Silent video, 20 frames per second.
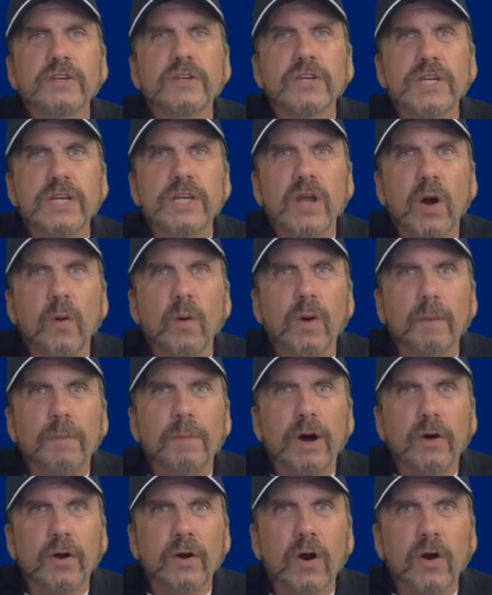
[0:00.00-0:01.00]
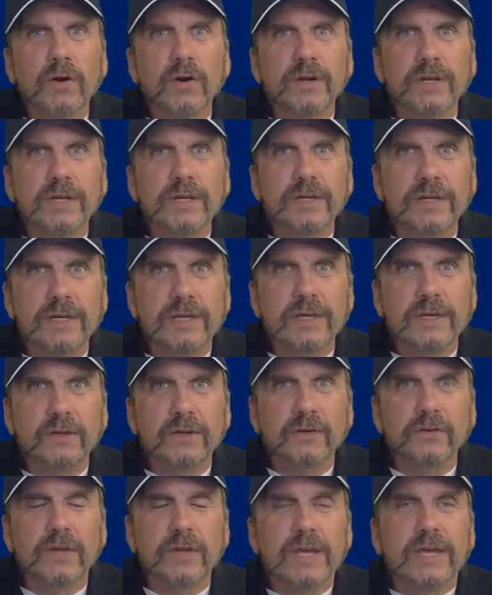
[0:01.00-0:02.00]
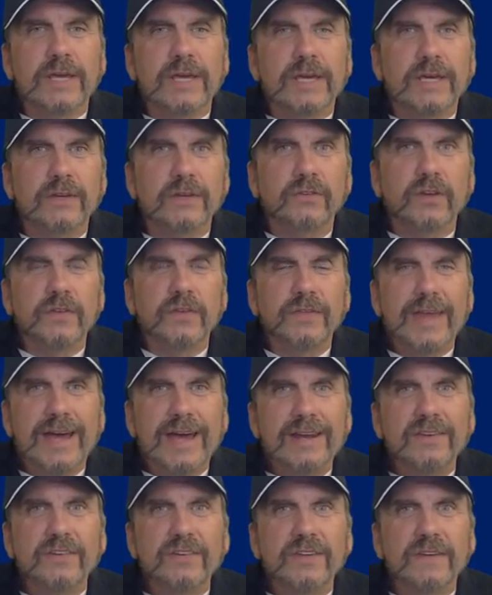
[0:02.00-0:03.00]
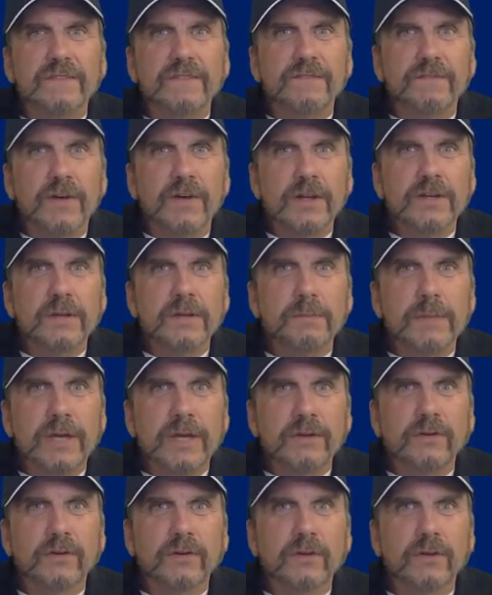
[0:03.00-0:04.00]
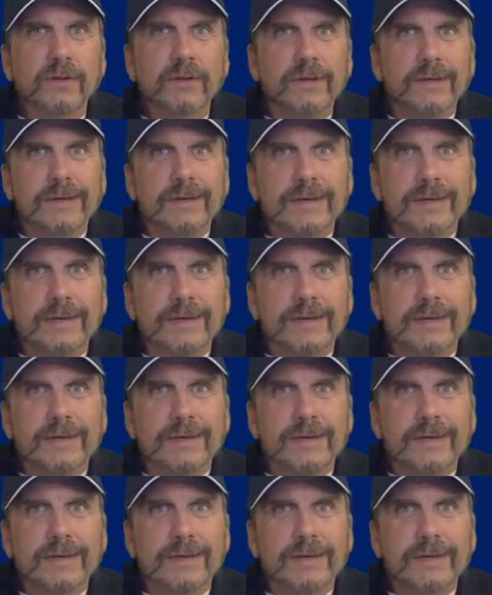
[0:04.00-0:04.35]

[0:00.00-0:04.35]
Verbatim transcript: to know about RDDs is that that is the fundamental